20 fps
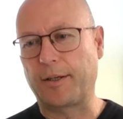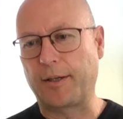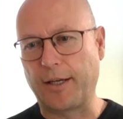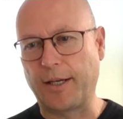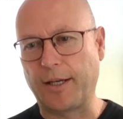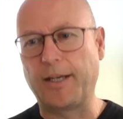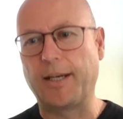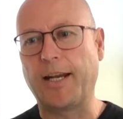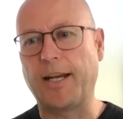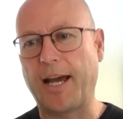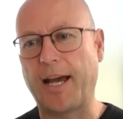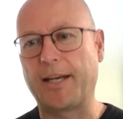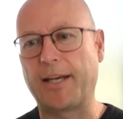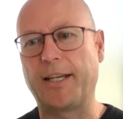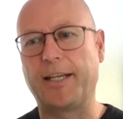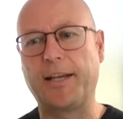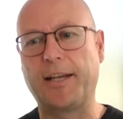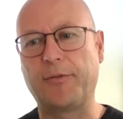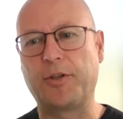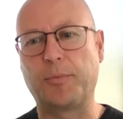an
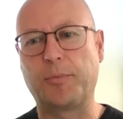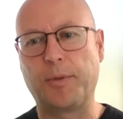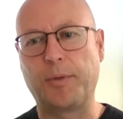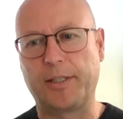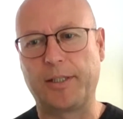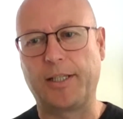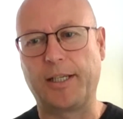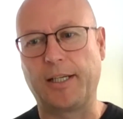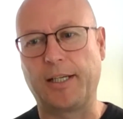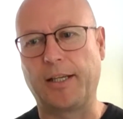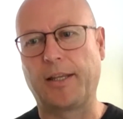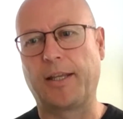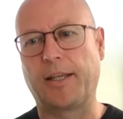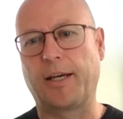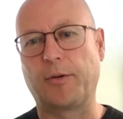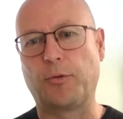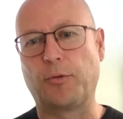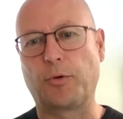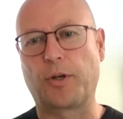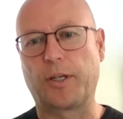inevitability
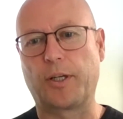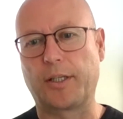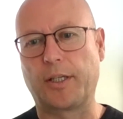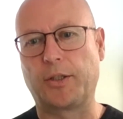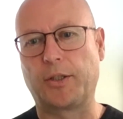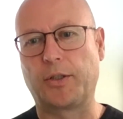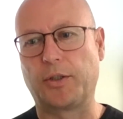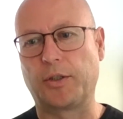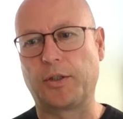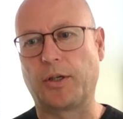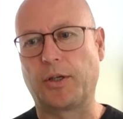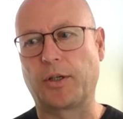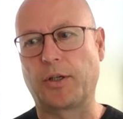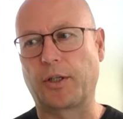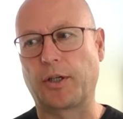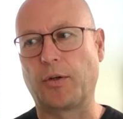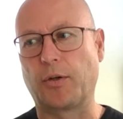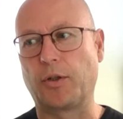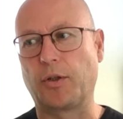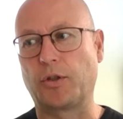that organizations are
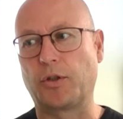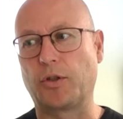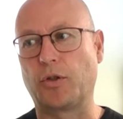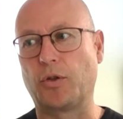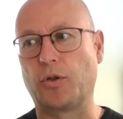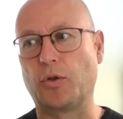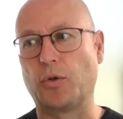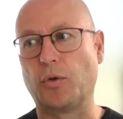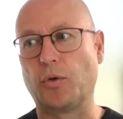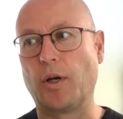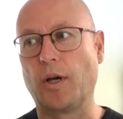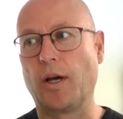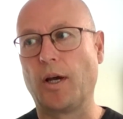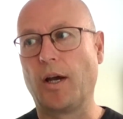going to